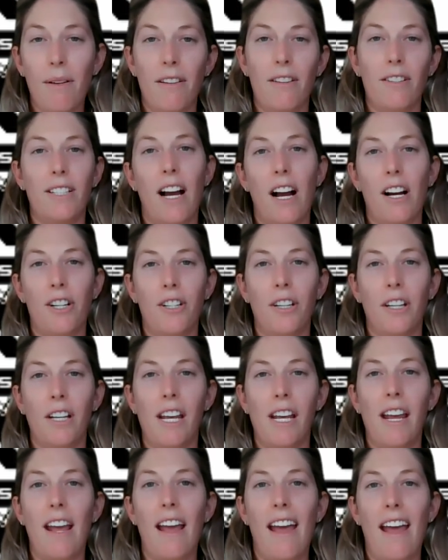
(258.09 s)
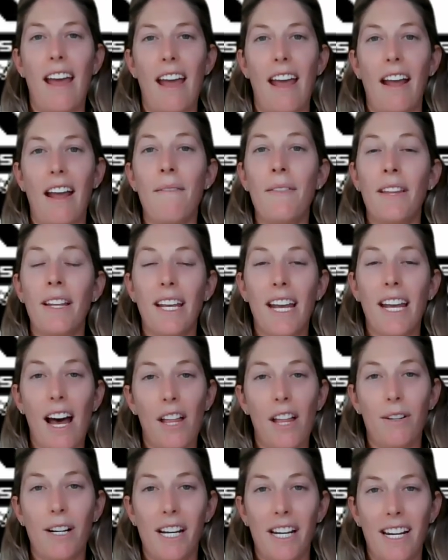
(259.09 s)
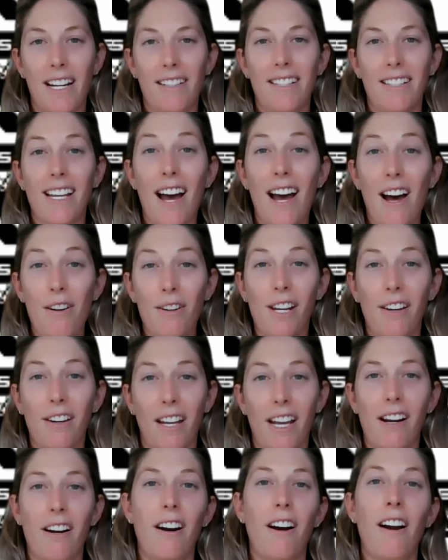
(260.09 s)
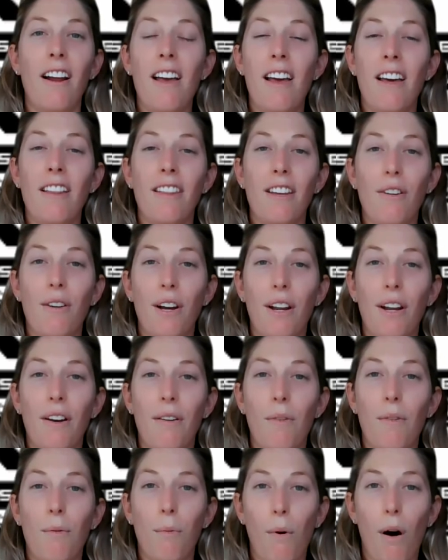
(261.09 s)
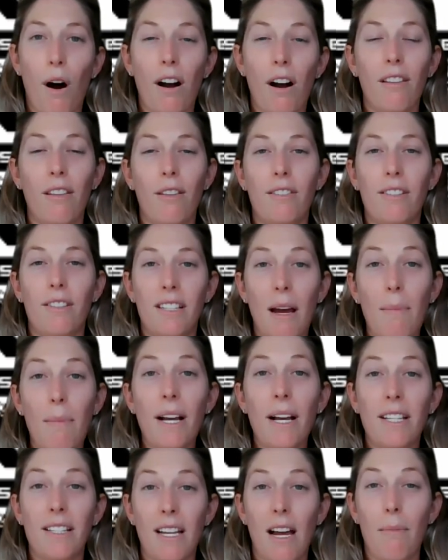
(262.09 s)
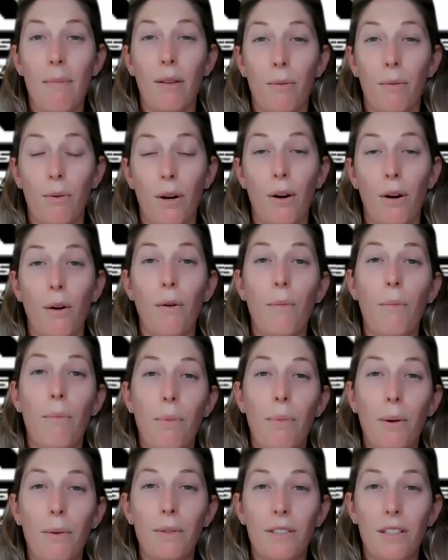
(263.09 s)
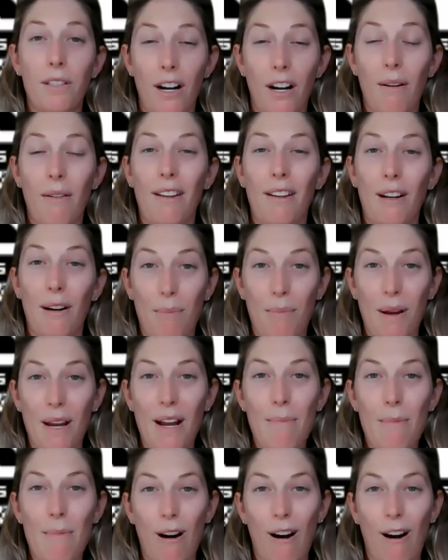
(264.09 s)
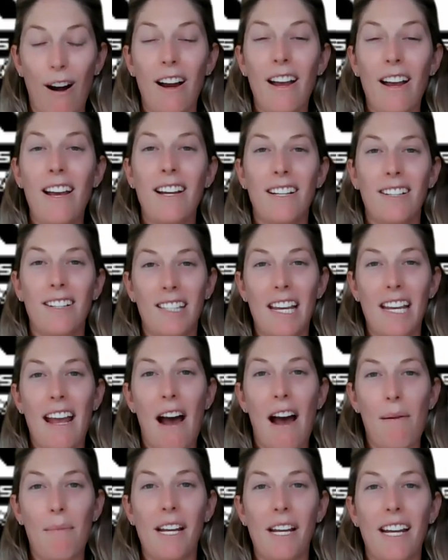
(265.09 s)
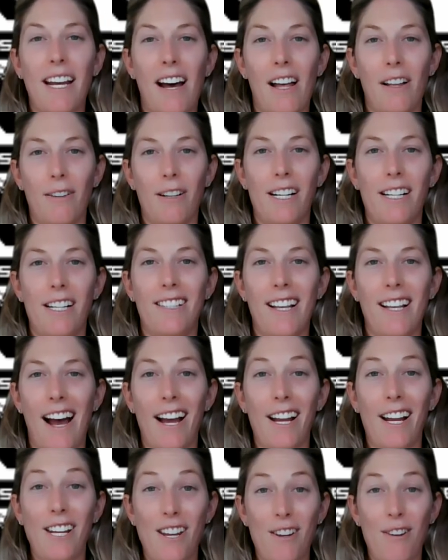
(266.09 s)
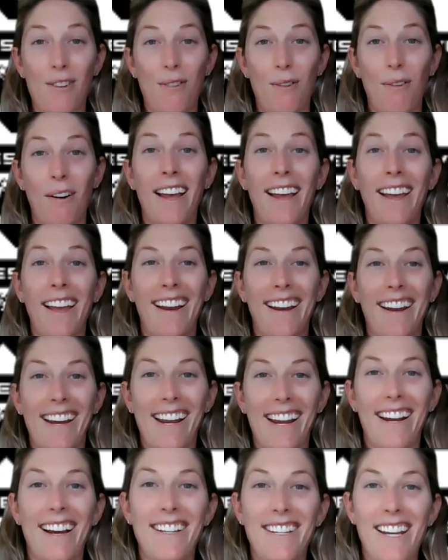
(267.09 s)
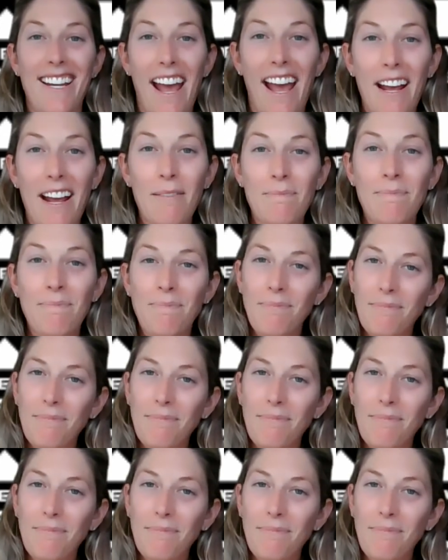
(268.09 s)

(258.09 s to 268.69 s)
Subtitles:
And there's actually a calorie needs calculator. You can walk step by step through, starting with your BMR, to see how many calories that you need a day.